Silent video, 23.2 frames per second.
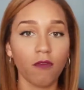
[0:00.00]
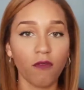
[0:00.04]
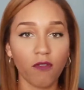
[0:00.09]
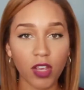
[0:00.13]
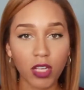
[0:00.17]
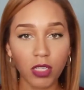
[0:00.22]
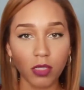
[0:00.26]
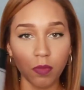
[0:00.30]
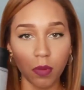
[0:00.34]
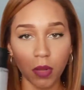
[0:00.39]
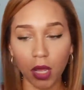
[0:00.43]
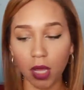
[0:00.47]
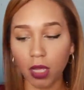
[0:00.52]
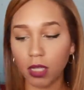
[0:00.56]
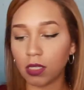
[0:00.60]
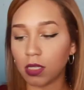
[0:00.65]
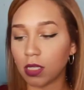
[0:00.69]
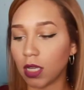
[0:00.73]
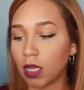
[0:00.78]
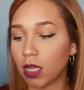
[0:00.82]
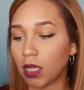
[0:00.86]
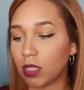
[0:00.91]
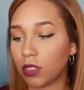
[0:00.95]
Fix
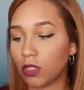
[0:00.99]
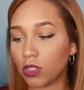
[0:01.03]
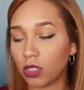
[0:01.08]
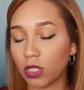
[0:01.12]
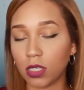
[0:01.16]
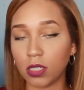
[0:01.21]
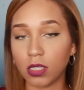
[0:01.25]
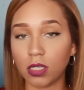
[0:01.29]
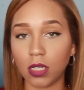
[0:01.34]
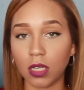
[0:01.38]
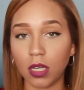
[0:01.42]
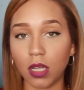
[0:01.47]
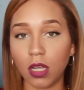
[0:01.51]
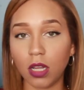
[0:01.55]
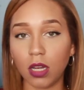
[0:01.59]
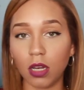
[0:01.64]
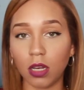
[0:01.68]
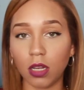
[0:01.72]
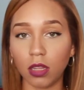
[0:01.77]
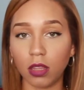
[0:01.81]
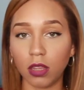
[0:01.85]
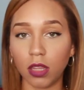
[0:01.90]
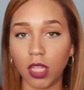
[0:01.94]
Plus is just
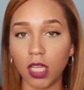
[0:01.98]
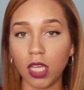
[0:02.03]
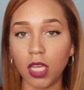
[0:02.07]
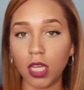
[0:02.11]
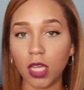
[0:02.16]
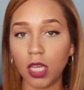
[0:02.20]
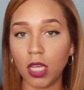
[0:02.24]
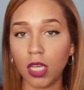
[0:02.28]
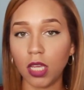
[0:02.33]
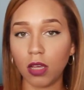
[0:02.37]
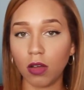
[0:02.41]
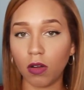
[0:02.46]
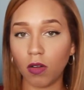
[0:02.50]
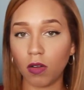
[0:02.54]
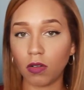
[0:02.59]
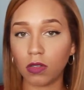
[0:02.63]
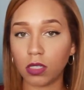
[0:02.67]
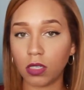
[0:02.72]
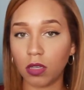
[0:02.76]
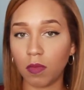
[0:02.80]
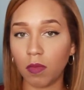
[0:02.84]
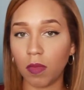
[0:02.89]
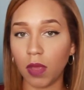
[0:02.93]
in the
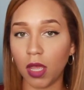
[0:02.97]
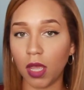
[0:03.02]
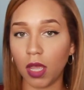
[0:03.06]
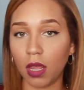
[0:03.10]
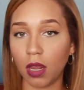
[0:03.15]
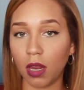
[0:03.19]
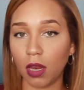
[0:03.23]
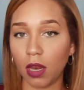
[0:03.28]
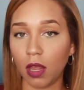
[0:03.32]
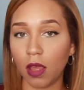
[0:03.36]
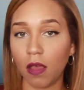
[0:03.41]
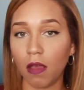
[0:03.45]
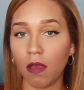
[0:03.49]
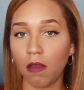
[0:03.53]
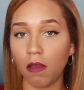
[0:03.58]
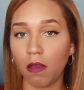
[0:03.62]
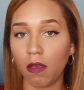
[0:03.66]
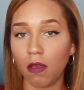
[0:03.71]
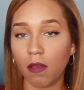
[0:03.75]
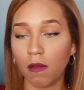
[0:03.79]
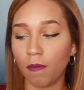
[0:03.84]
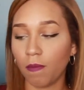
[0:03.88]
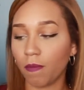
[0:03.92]
ultimate
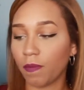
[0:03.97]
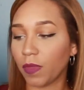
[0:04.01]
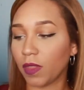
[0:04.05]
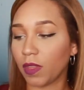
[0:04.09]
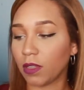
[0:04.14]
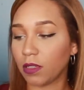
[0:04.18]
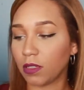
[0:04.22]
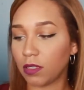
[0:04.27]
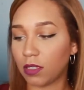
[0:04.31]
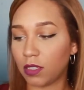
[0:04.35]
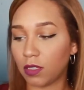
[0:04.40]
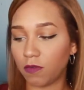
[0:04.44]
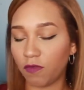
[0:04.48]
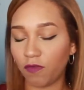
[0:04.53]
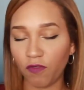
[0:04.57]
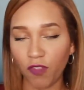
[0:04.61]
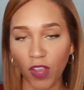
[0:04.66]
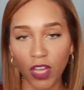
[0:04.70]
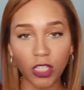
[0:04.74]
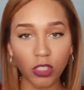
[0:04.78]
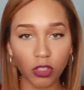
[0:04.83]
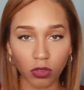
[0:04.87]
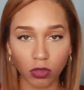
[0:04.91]

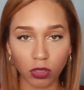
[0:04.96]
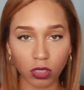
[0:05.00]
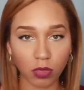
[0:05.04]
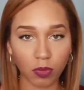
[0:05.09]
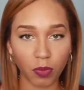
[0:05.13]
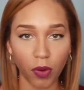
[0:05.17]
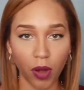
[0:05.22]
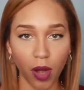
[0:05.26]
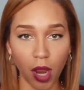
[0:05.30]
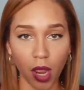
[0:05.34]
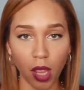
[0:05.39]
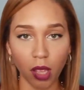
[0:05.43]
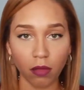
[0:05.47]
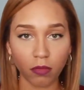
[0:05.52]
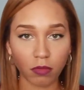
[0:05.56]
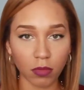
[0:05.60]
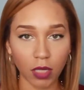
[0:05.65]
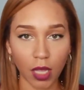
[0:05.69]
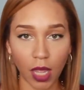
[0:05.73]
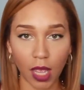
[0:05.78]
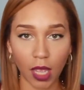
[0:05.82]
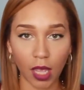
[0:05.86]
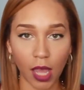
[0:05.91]
facial spray.
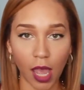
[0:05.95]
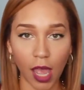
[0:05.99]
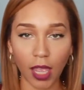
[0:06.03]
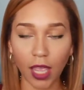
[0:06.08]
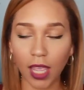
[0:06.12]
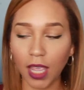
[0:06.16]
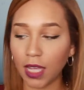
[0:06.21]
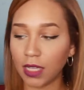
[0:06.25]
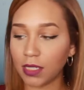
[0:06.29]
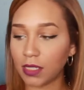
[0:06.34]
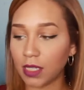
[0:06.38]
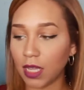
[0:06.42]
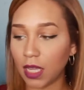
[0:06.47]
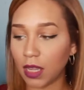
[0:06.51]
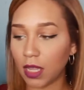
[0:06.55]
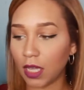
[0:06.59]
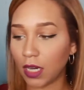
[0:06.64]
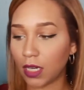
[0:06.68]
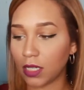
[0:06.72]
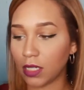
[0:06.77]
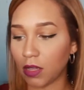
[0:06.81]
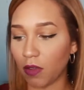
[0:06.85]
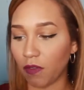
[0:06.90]
Like, I can't say
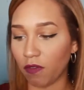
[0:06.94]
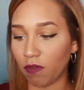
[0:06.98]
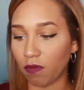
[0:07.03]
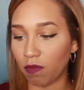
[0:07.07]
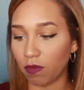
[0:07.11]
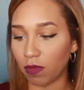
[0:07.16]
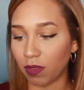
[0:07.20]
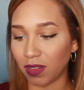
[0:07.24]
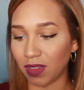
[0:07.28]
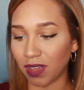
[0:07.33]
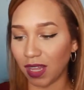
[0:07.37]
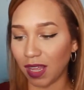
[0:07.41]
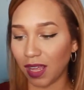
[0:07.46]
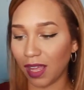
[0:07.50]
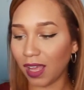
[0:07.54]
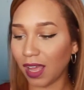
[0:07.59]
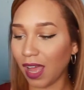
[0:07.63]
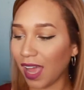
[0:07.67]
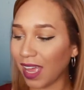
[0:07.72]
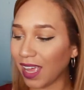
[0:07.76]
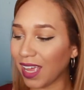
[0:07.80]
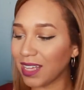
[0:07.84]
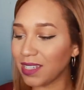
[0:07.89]
that it's a,
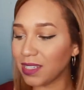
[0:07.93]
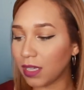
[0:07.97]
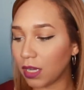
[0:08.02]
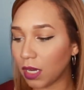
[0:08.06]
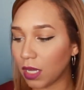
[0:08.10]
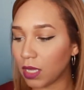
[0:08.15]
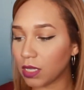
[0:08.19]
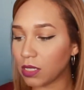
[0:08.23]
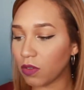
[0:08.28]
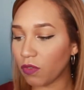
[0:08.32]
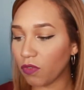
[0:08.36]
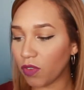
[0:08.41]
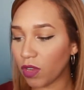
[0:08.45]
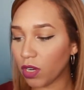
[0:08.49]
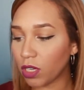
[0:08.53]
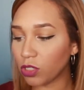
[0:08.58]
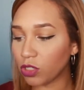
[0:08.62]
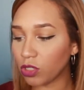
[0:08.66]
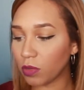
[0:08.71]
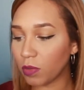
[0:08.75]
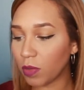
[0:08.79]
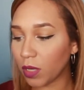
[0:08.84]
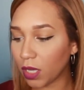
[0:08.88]
I guess it is a
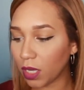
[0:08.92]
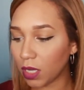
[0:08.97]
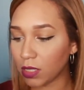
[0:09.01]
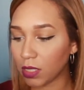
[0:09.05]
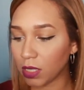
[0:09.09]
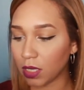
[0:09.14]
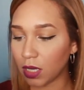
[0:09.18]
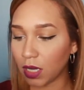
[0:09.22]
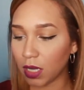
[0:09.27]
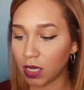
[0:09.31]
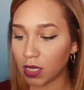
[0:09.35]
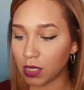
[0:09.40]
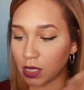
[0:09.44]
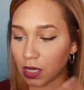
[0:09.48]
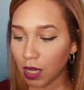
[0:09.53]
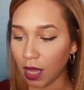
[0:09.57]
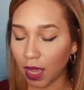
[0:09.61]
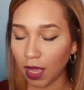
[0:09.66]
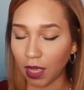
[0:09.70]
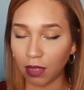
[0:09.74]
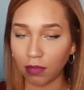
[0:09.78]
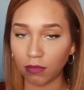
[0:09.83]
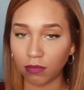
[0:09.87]
finisher because it does
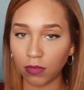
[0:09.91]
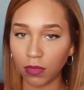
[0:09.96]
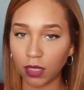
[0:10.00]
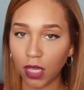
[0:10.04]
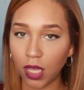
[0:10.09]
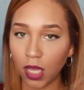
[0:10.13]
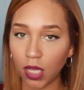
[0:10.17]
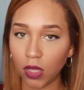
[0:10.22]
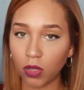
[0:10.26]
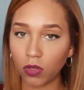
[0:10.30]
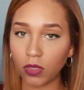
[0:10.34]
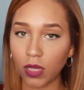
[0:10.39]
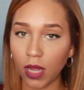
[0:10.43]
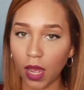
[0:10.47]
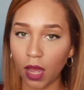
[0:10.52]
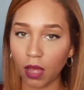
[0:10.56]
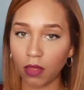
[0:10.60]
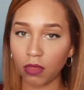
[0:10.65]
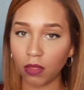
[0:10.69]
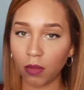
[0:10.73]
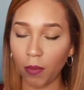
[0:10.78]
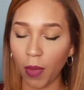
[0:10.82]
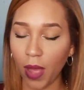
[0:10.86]
like keel
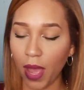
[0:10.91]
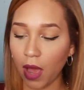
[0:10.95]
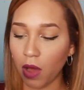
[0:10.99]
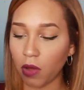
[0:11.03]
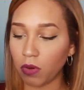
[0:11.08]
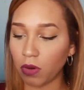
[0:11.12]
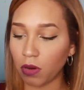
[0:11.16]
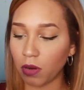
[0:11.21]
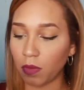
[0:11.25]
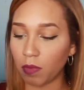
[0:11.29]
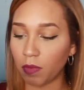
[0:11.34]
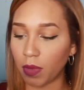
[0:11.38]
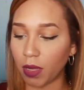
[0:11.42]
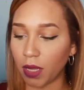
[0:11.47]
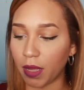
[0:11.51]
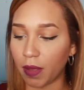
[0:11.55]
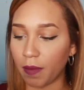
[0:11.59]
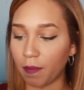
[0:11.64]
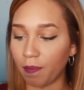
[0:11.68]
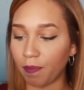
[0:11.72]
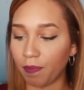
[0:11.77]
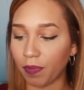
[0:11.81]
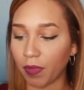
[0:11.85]
down the powder,
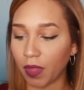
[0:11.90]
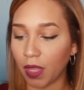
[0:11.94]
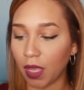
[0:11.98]
but